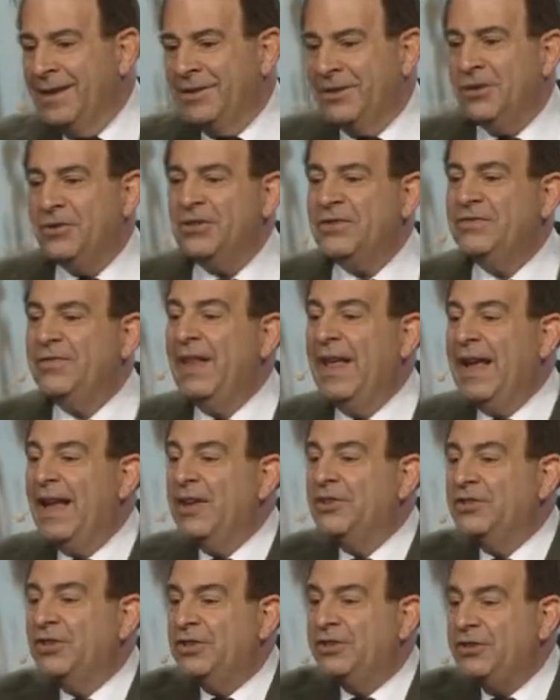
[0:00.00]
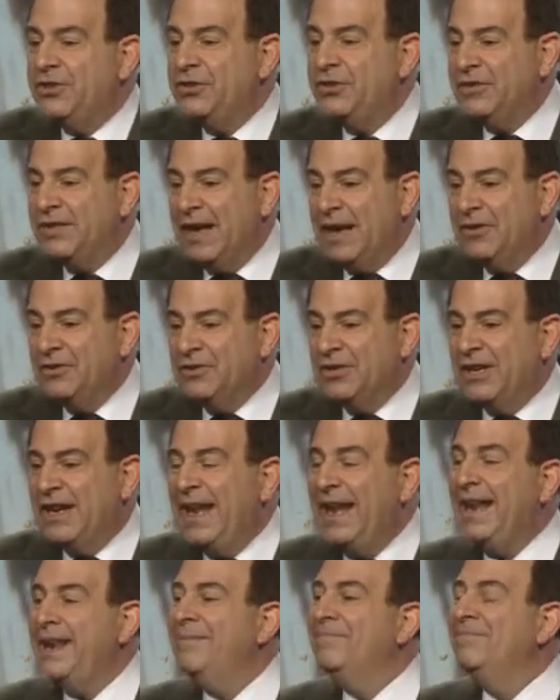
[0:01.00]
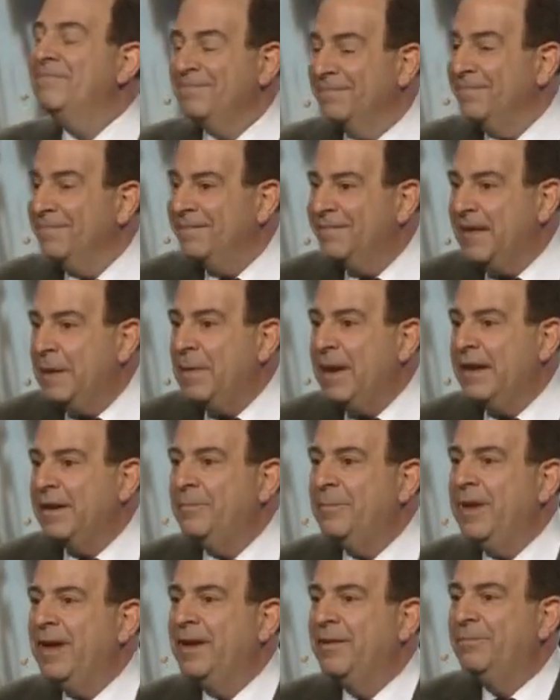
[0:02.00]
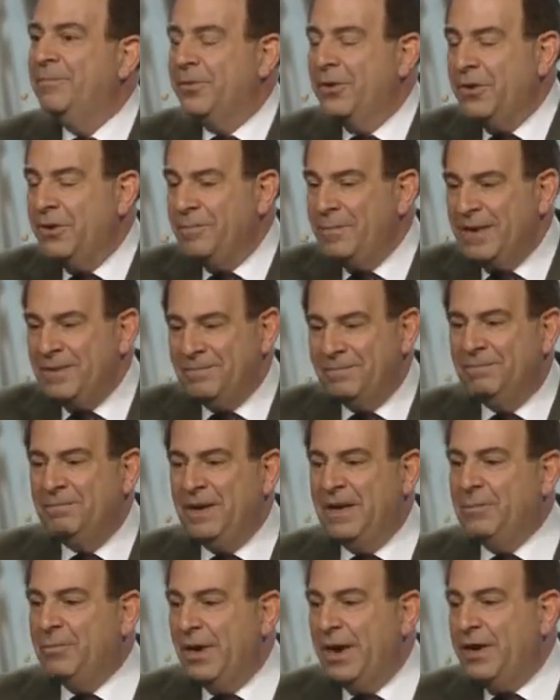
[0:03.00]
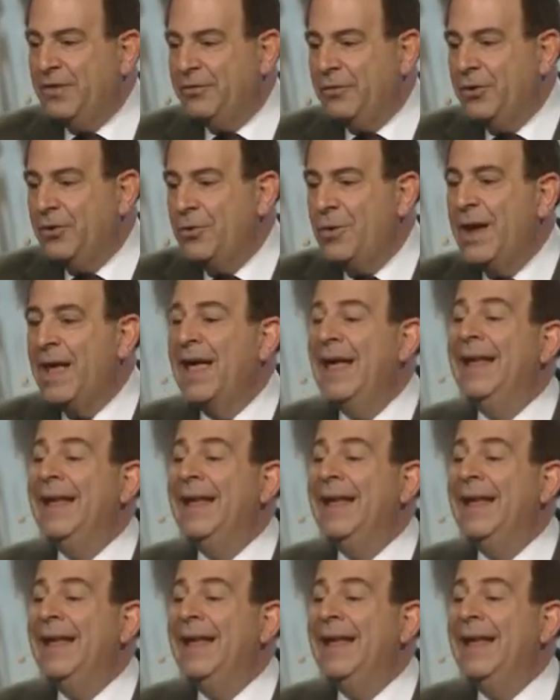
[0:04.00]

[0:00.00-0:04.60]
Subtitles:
Newsflash, in 2008, they made a big improvement, big breakthrough.